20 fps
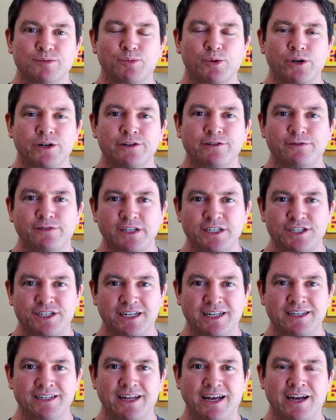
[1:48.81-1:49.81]
more
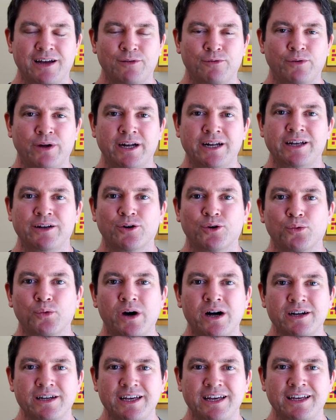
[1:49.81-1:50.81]
efficient at running or
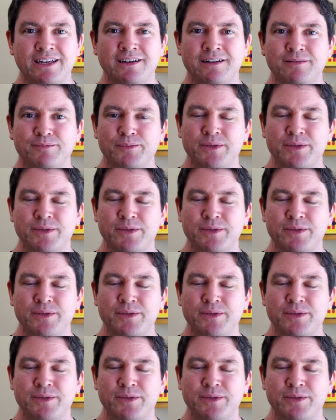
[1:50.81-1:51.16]
walking